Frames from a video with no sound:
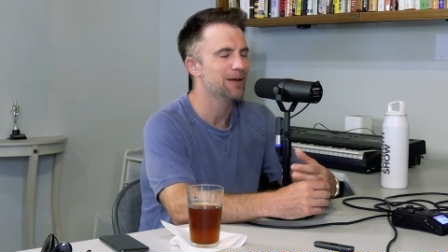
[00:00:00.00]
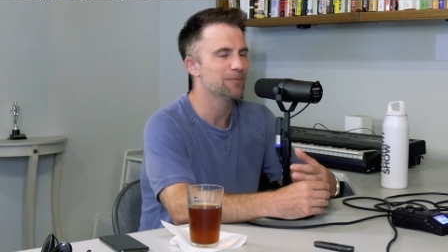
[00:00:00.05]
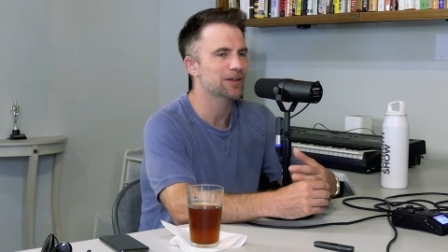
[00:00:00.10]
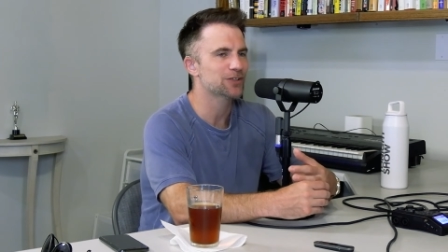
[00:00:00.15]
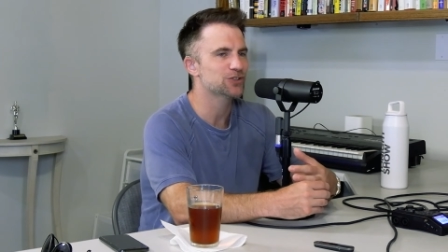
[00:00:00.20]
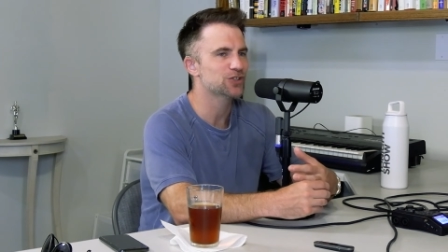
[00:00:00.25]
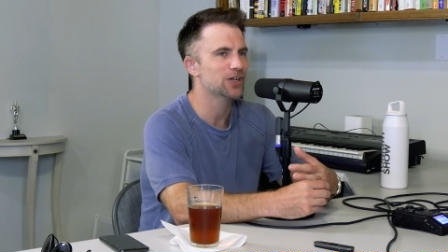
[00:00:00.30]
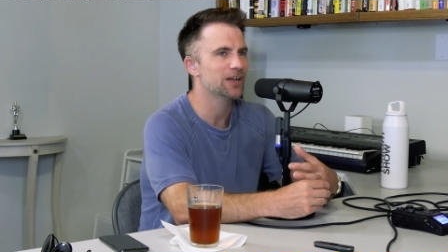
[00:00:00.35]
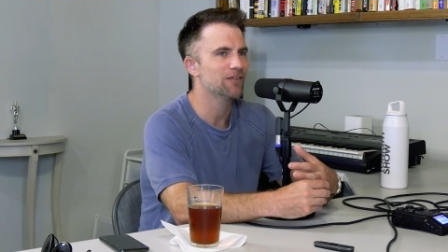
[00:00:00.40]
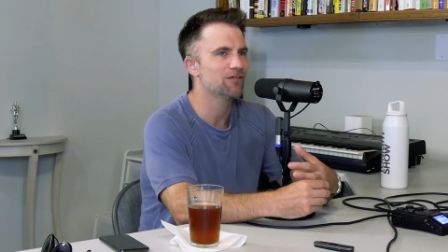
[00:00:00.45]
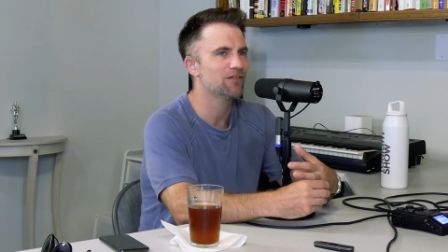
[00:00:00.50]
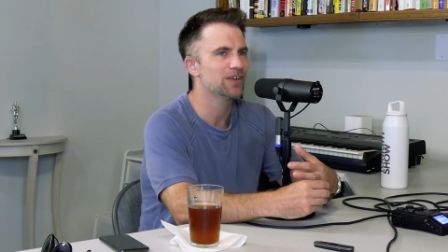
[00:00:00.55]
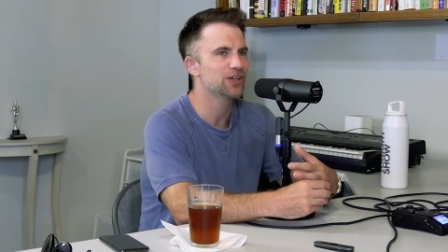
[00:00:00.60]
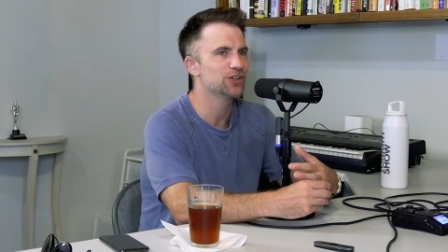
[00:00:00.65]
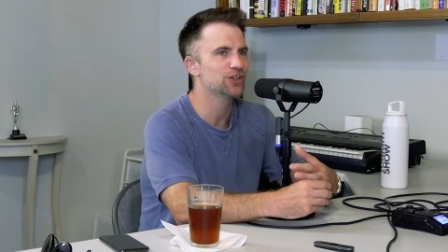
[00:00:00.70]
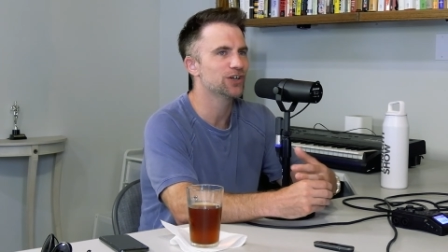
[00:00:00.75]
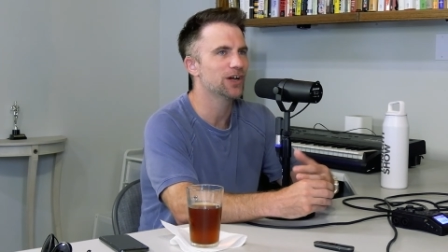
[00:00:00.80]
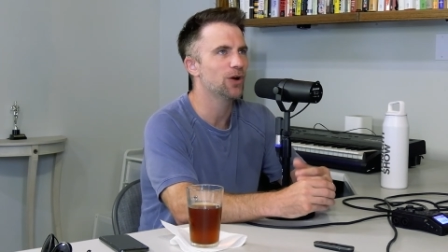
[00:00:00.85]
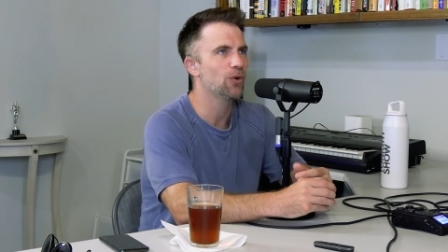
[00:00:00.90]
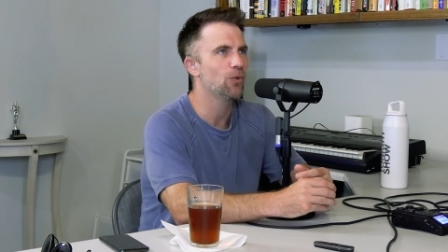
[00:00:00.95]
I'm like trying to
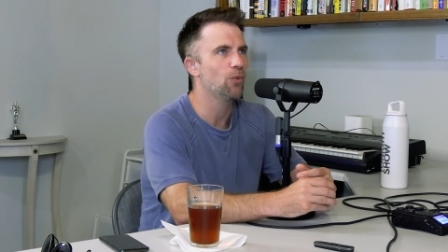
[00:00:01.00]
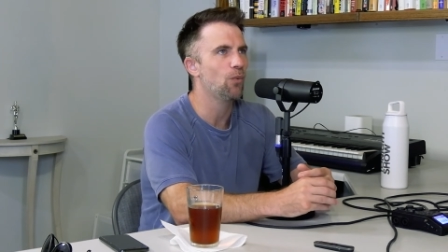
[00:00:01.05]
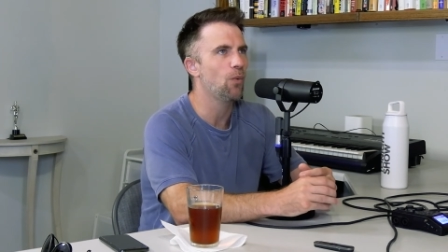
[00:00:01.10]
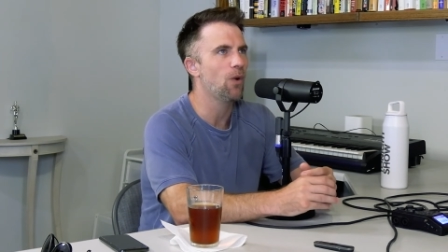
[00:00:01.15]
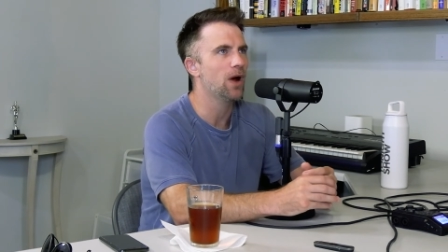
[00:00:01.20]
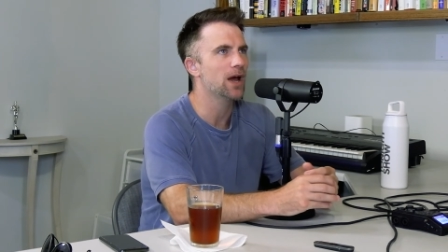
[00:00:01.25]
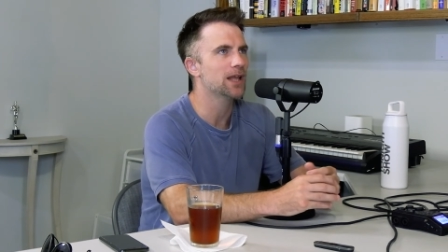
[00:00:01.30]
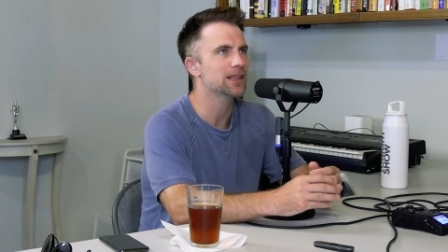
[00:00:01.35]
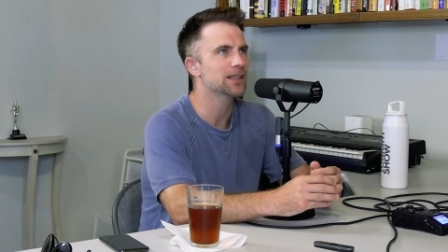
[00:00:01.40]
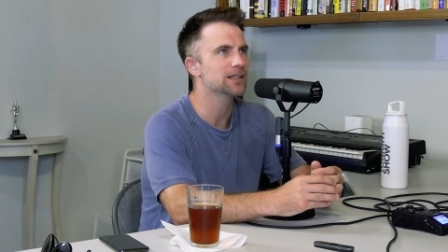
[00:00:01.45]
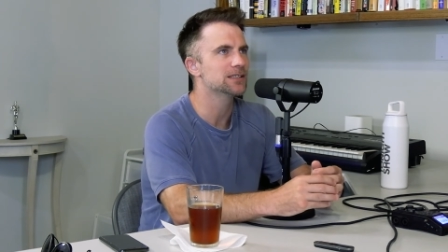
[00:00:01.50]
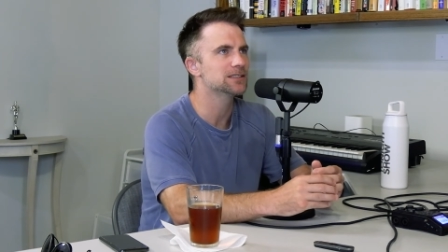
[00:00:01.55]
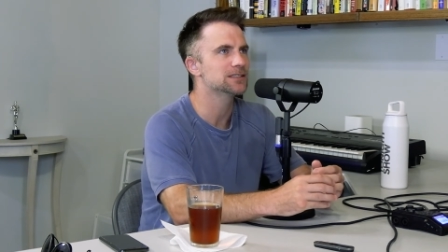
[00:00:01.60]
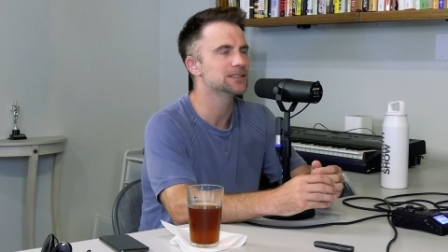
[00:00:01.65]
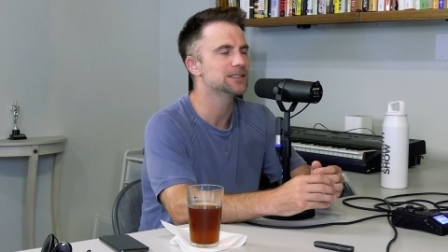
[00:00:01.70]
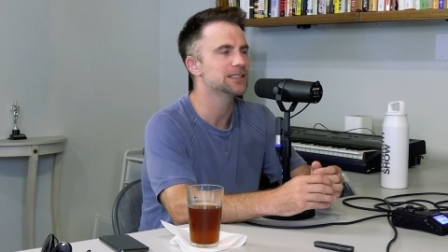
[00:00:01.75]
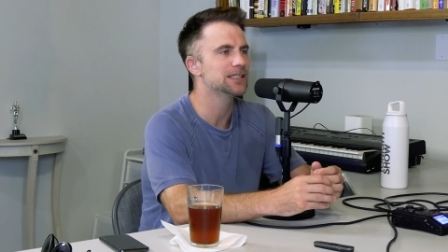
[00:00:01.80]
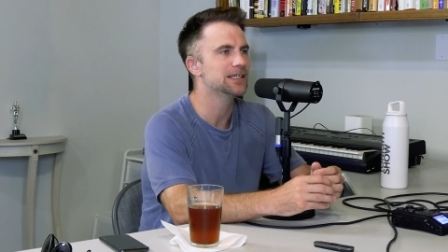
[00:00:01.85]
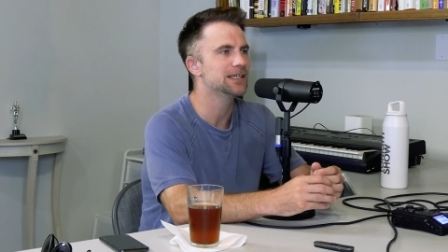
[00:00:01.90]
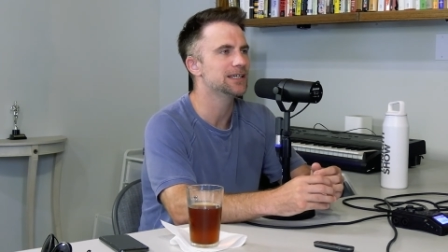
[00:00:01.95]
figure out what the
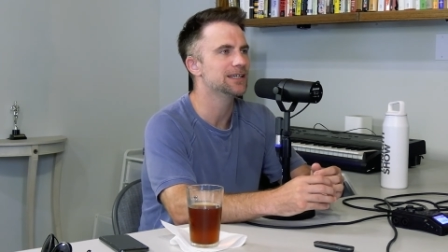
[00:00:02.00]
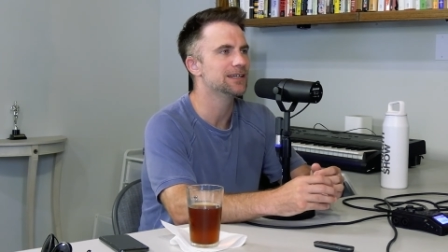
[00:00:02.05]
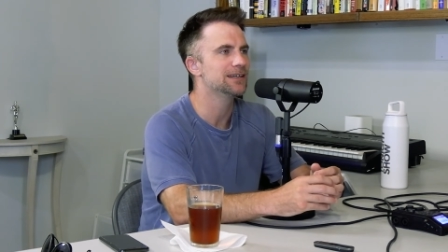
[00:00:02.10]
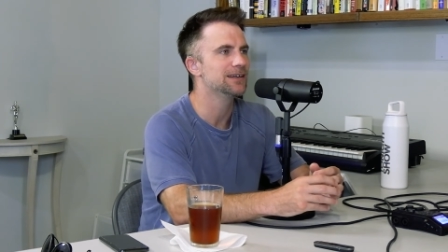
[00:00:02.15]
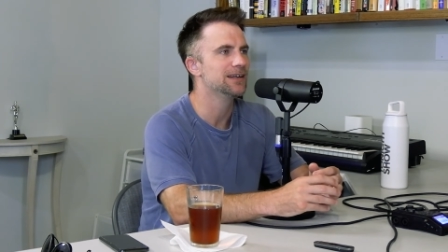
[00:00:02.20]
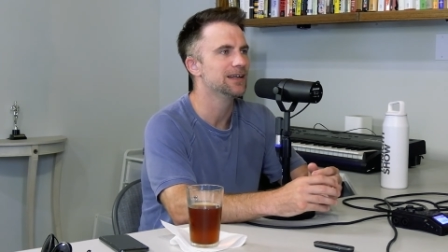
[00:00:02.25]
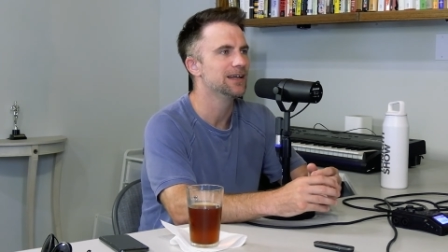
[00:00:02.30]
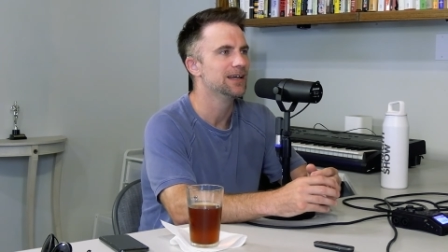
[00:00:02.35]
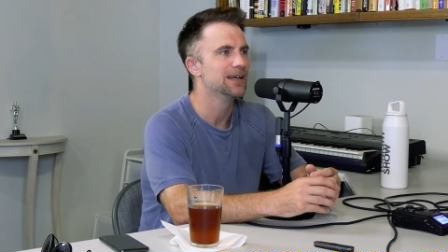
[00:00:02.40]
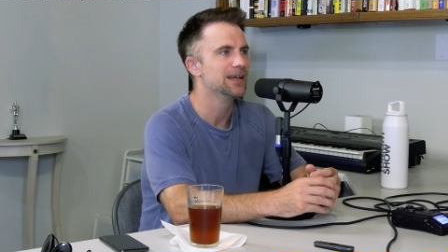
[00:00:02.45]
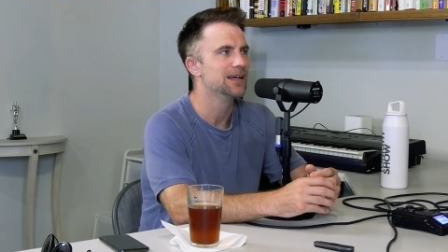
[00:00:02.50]
scene